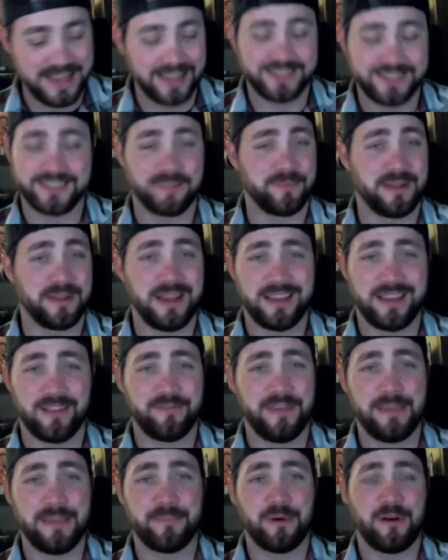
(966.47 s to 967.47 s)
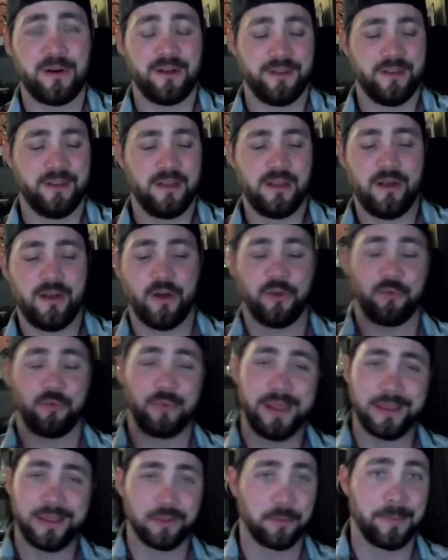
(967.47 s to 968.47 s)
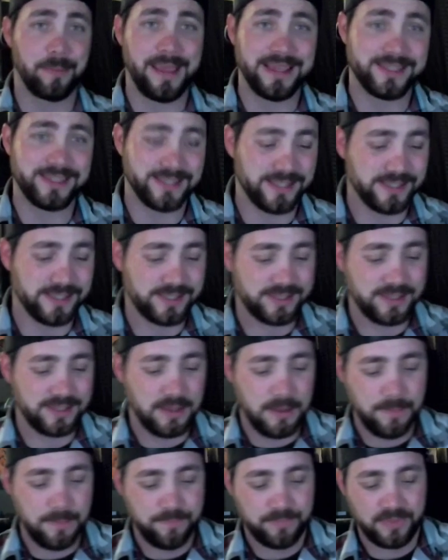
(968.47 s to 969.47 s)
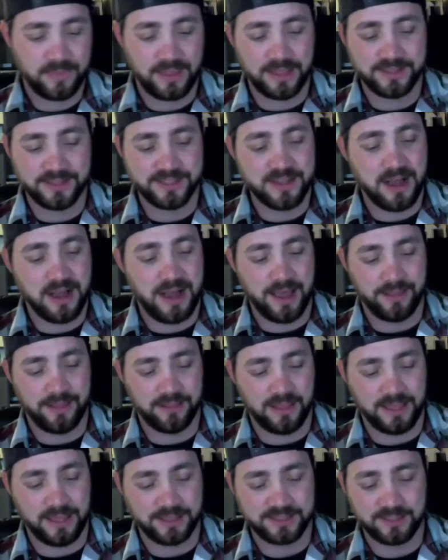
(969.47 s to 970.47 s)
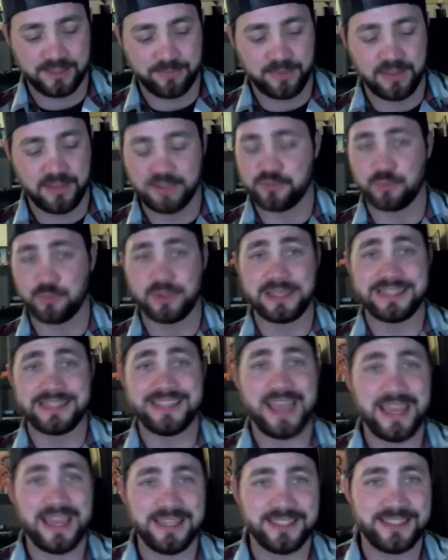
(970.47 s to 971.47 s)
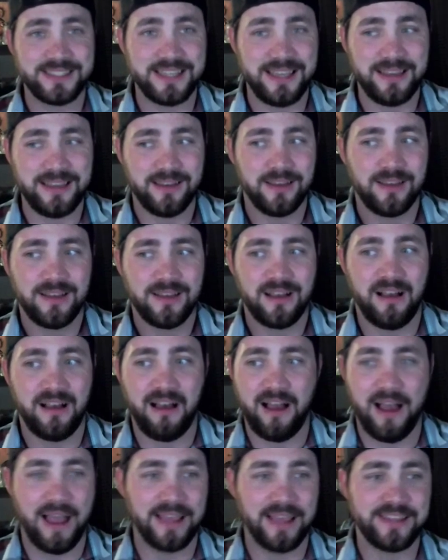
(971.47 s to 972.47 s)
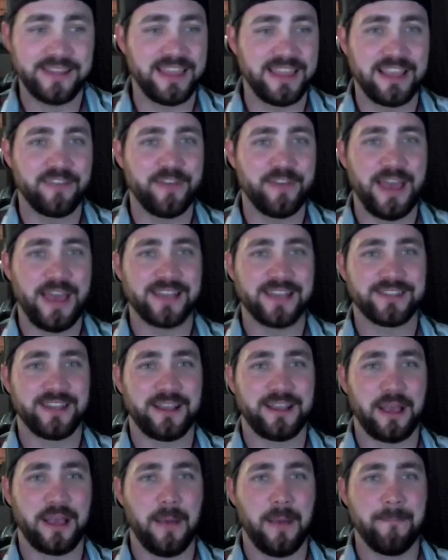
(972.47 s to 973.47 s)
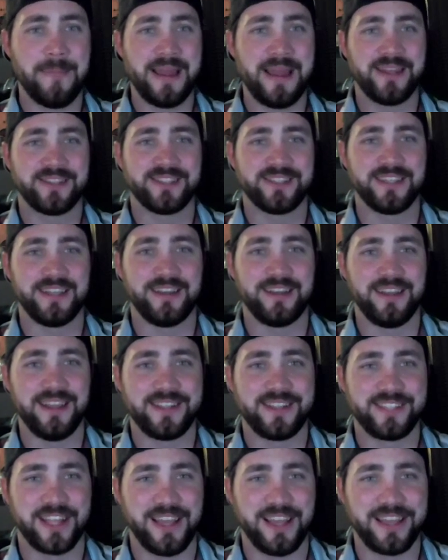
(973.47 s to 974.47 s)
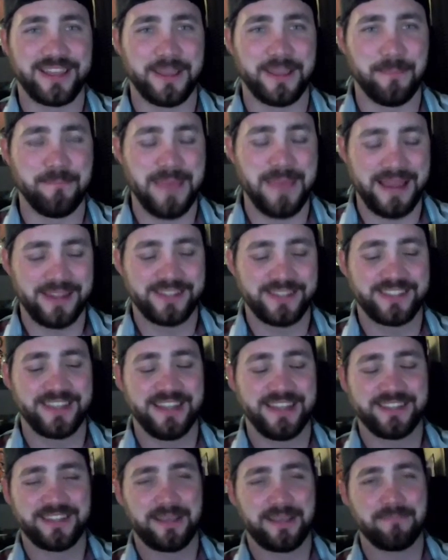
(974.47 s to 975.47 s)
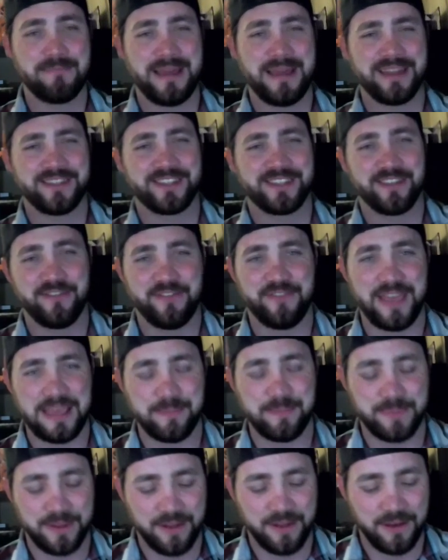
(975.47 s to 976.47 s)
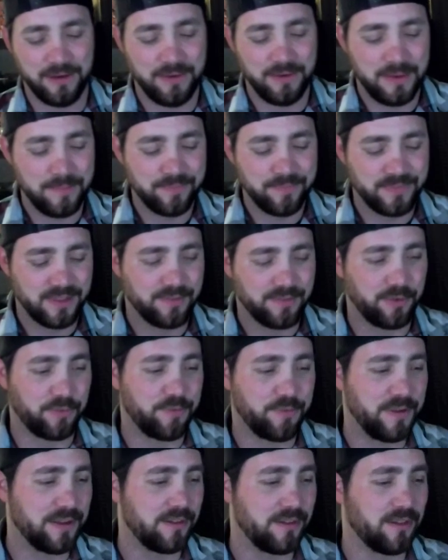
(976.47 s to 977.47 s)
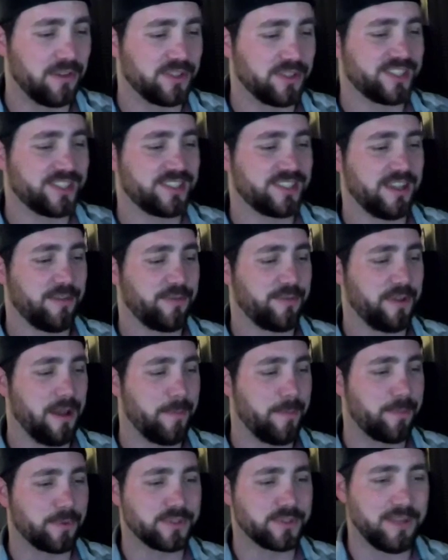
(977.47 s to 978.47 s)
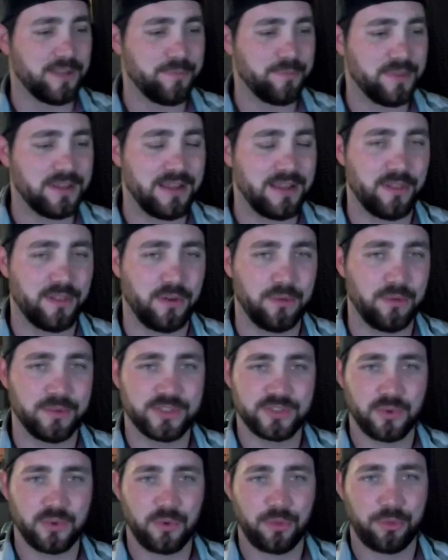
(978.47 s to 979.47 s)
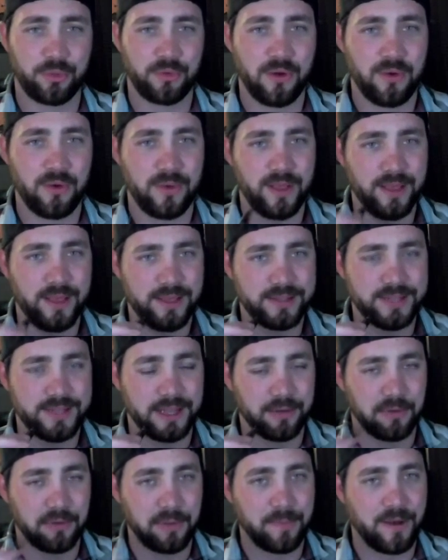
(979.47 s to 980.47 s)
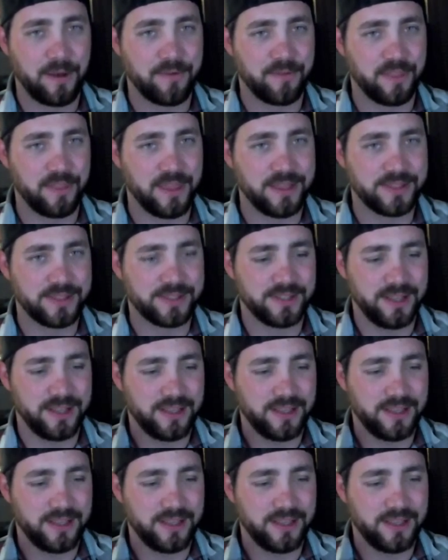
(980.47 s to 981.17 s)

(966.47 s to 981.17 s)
something I could vape on a regular basis. It's not like something that's really tasty. I think of it as like a medicine. It's like the medicine. It's like a medicine vape, you know? If you're feeling a little stuffed up or something, have a little sore throat, take a rip off of this,